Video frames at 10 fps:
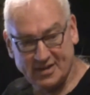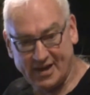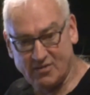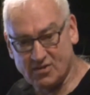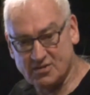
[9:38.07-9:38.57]

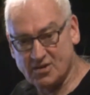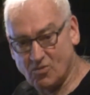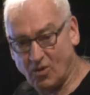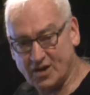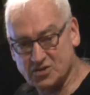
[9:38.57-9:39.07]
And
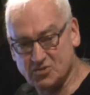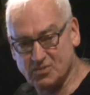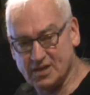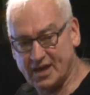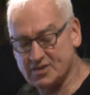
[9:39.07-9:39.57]
why should
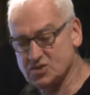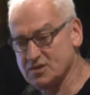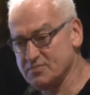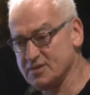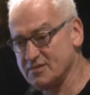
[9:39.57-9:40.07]
we
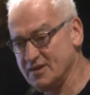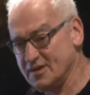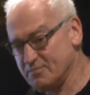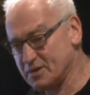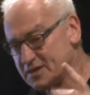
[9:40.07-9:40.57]
actually be
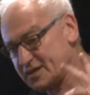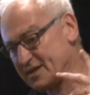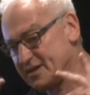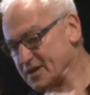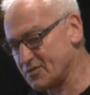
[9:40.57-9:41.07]

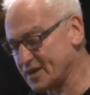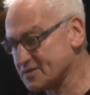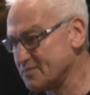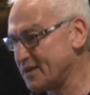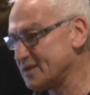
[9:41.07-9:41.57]
politically
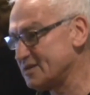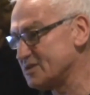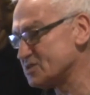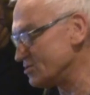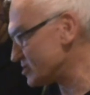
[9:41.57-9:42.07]
correct and making
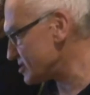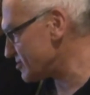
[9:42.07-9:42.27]
excuses